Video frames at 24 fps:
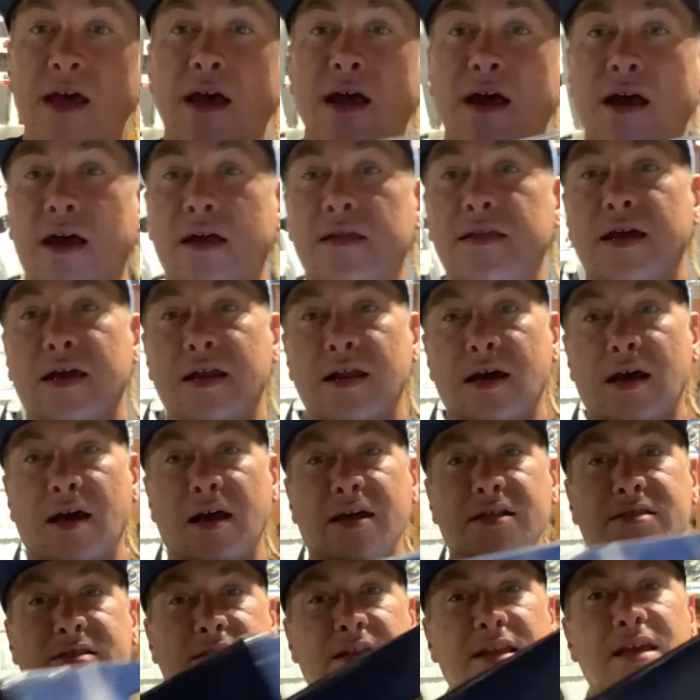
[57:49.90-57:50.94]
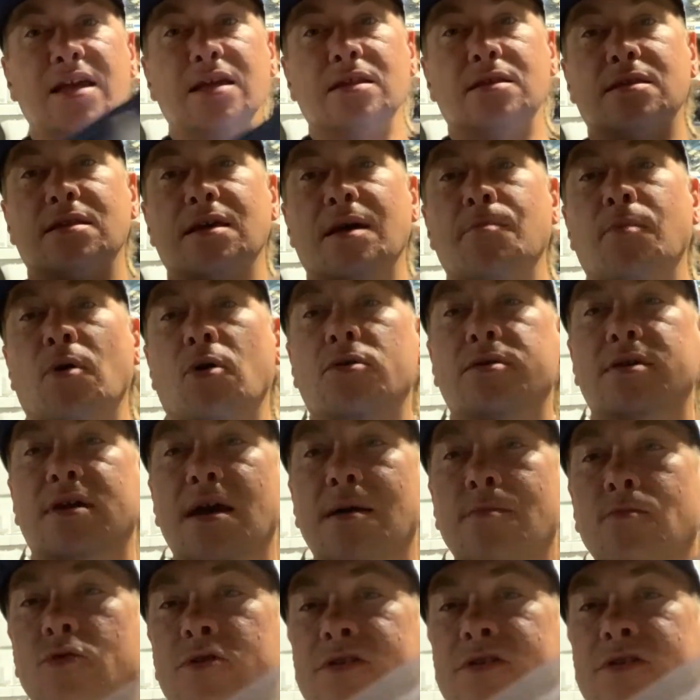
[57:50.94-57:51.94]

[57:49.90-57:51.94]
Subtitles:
And then it's neat. They both come with